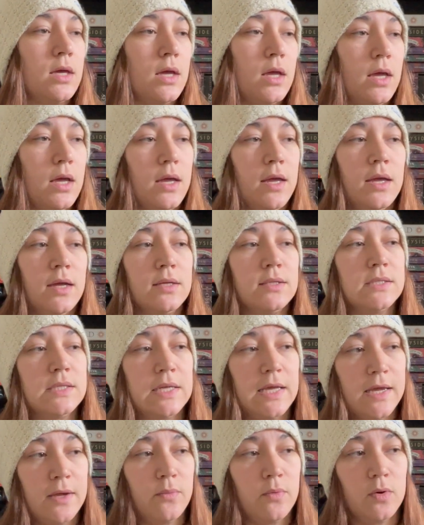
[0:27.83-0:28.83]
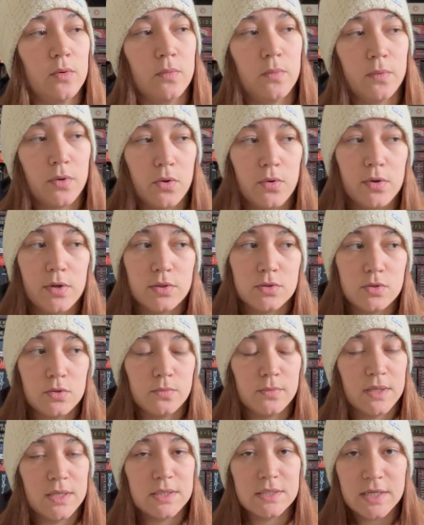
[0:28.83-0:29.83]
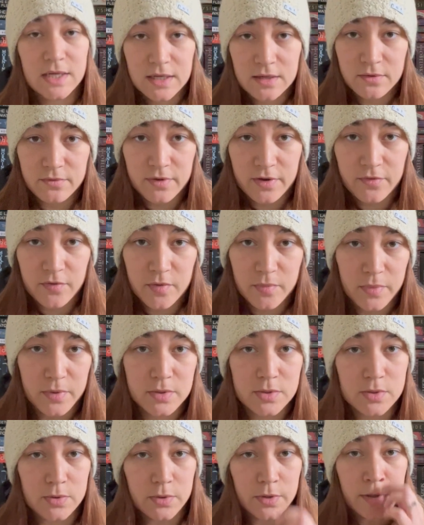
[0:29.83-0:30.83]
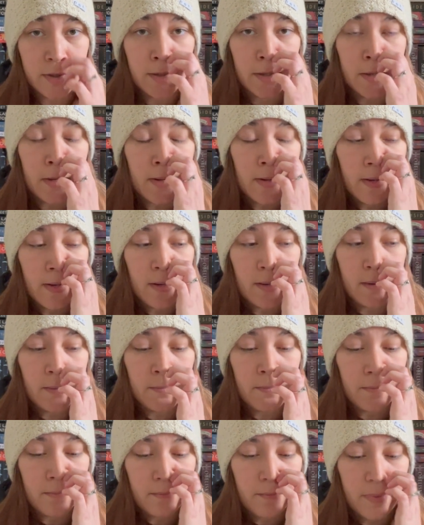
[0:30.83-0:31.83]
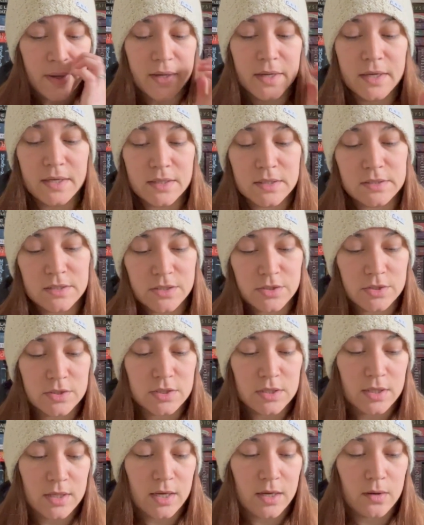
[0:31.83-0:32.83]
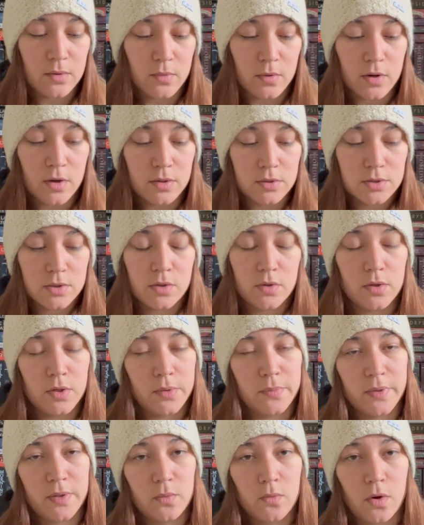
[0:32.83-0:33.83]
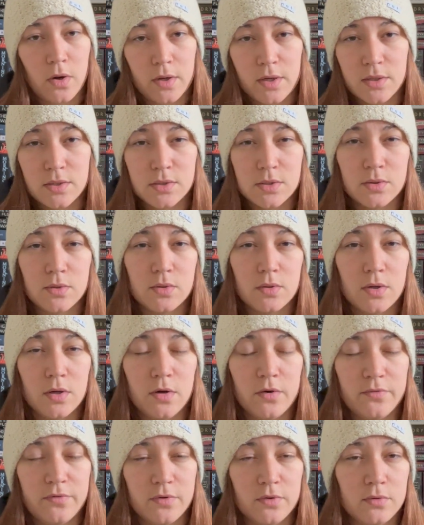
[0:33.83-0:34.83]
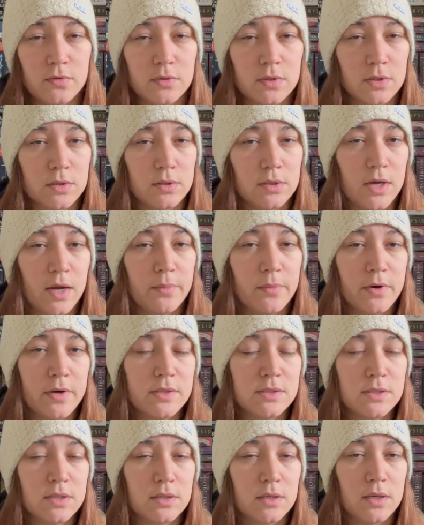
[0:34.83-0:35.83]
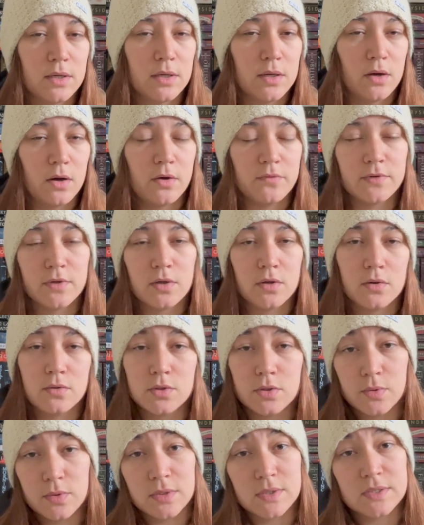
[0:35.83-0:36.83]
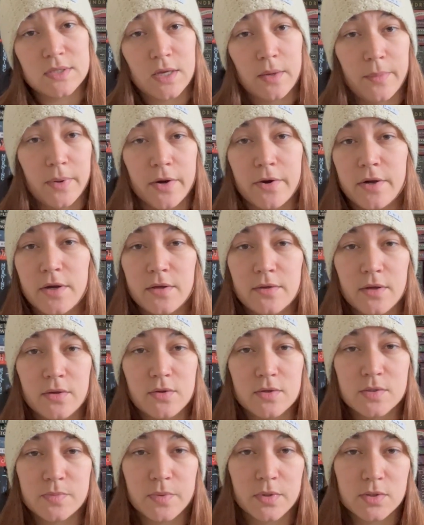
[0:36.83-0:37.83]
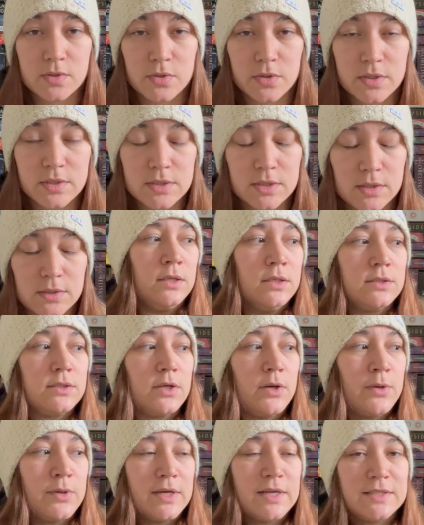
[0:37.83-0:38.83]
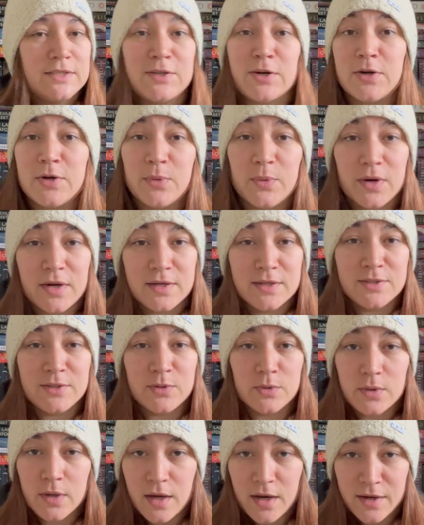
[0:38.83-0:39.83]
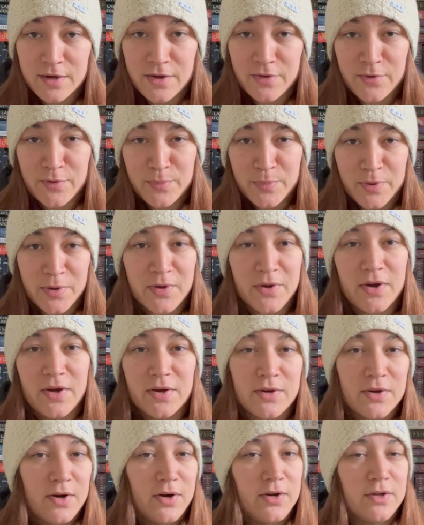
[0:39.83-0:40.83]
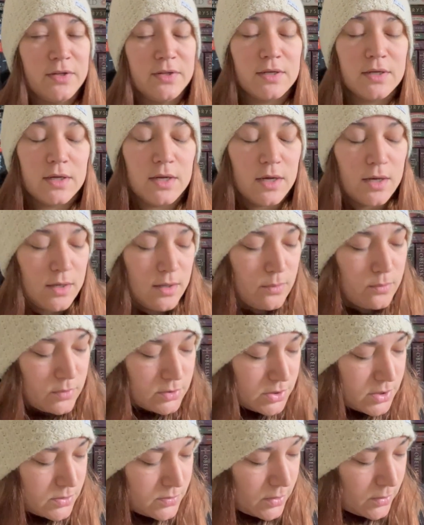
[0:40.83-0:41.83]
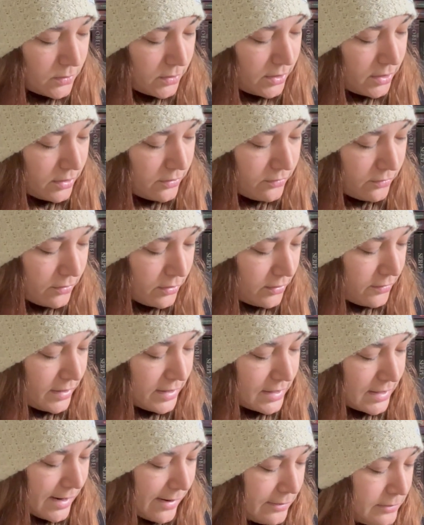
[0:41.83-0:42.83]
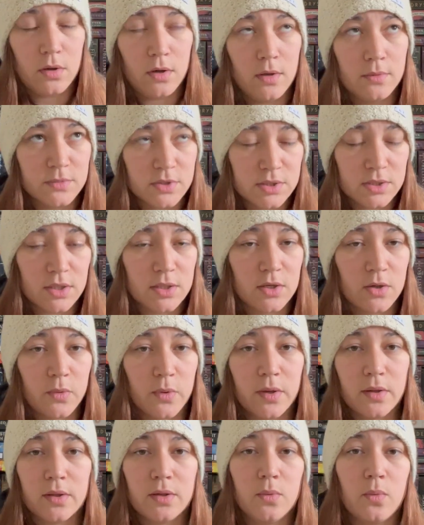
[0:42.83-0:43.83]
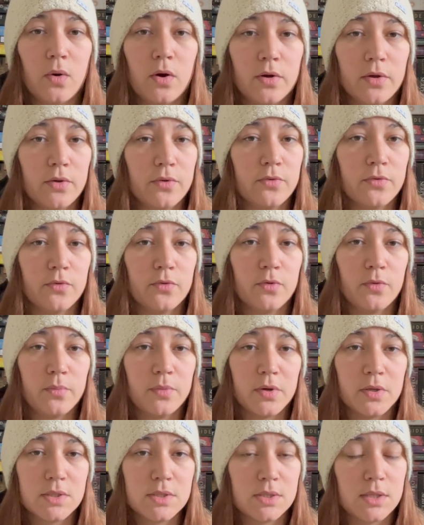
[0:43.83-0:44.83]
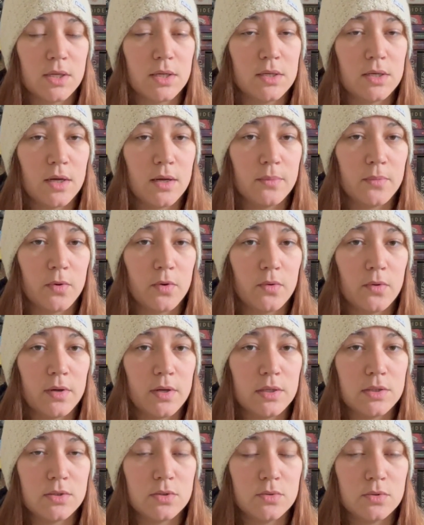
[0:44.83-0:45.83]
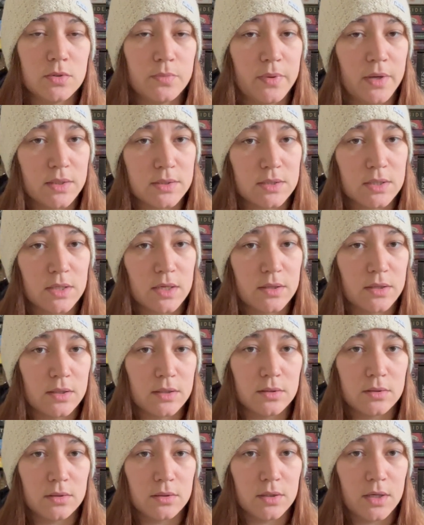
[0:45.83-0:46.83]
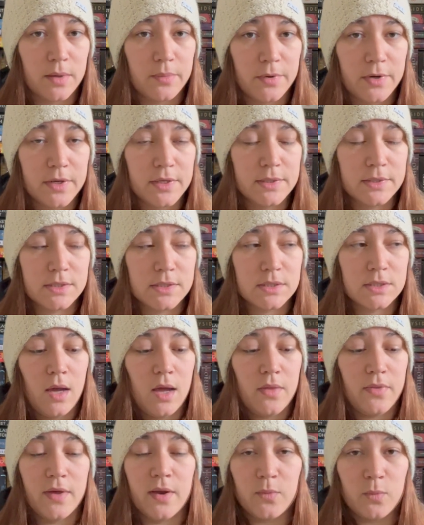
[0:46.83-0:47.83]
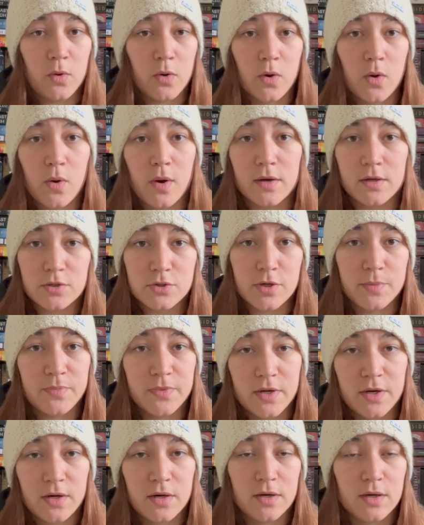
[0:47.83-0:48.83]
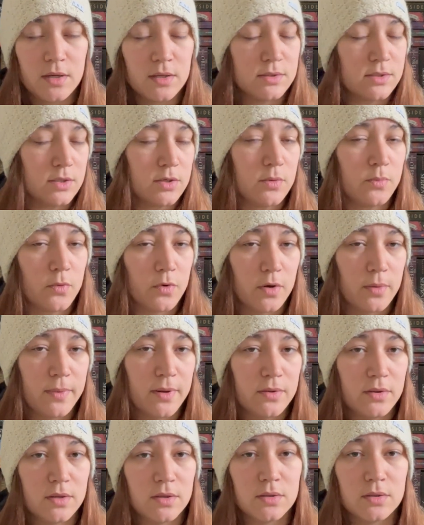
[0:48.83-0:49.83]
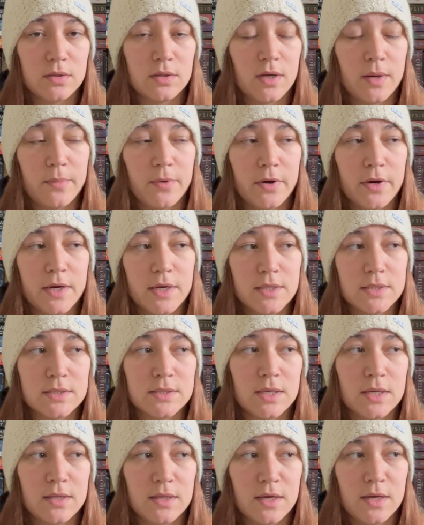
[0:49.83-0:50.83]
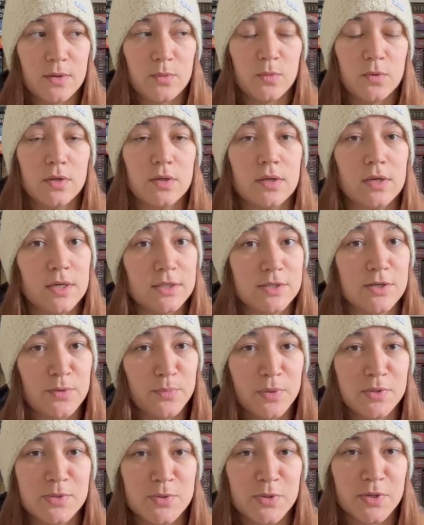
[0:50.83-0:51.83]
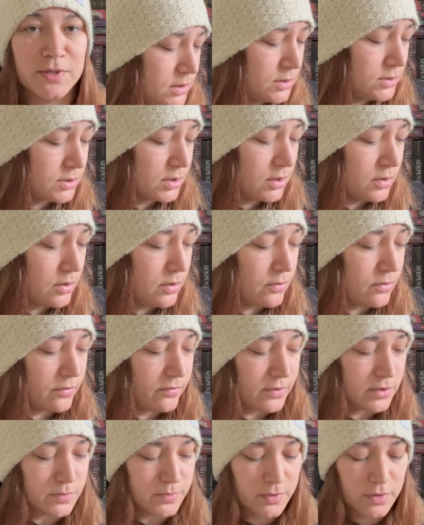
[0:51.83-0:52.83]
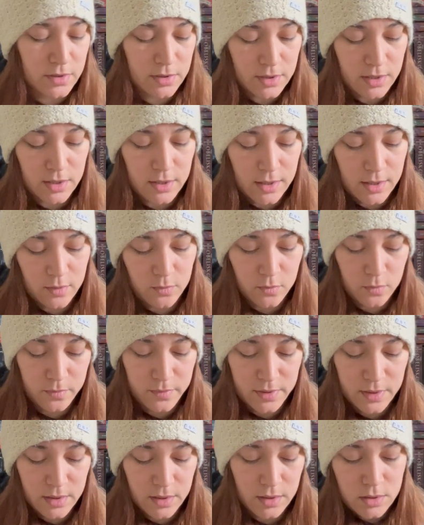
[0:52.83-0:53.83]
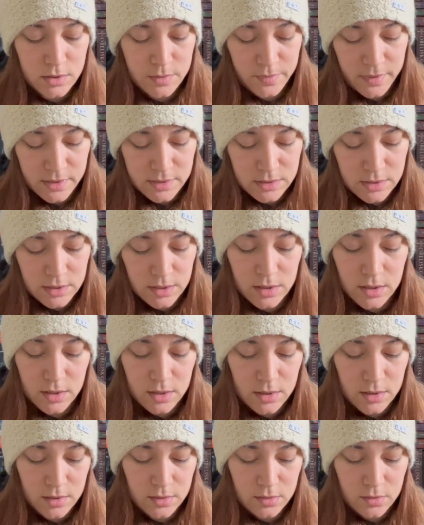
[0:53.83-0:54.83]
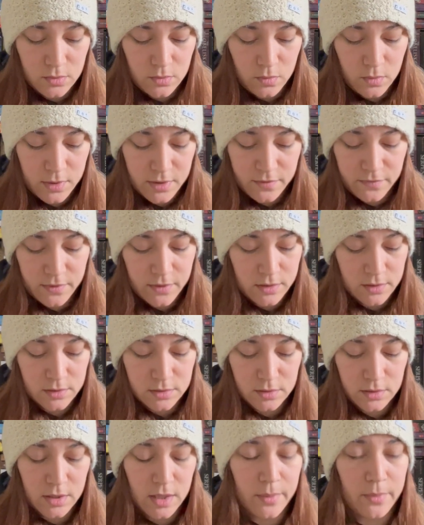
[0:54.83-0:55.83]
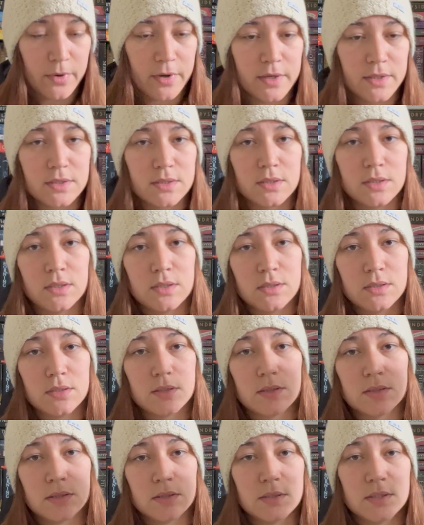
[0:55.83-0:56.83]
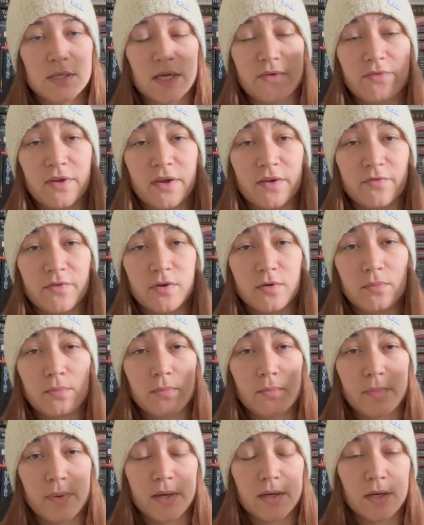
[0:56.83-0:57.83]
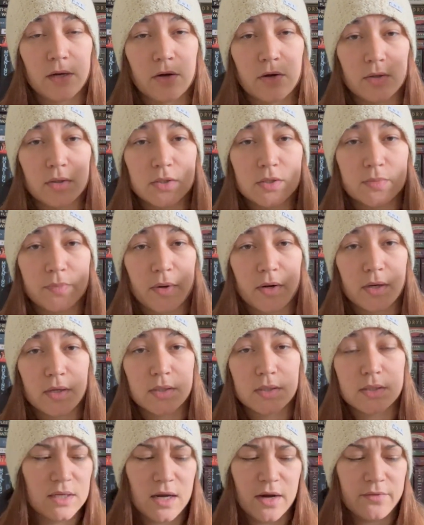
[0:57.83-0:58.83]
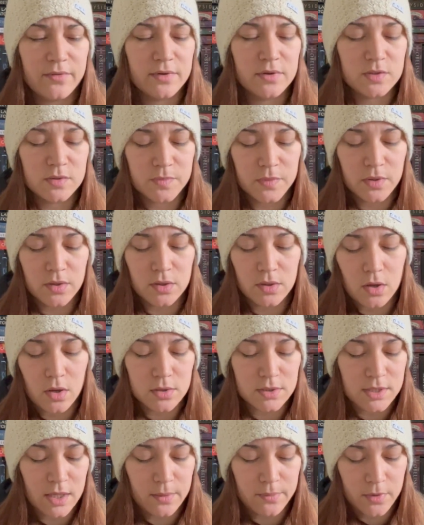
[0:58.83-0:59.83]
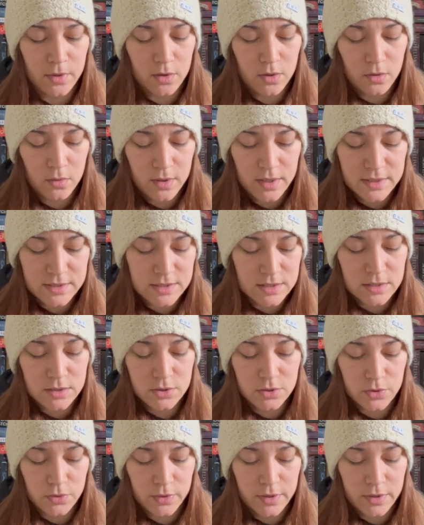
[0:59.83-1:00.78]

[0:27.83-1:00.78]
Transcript: And today we will be going to my second favorite bookstore, but in addition to that, we're also going to be walking to a few little libraries that I often go to in the same area that this bookstore is in. So to get started, we're going to do another book unhaul, which is what we're here for right now. I'm just going to quickly walk you through the books that I'm going to deposit at the little libraries, and then we'll go on a trip there. I'll tell you more about the little libraries, and then we'll head to the bookstore. So the first book that I will be depositing in one of the little libraries is Safe Haven by Nicholas Sparks. I read this book a long time ago. I did enjoy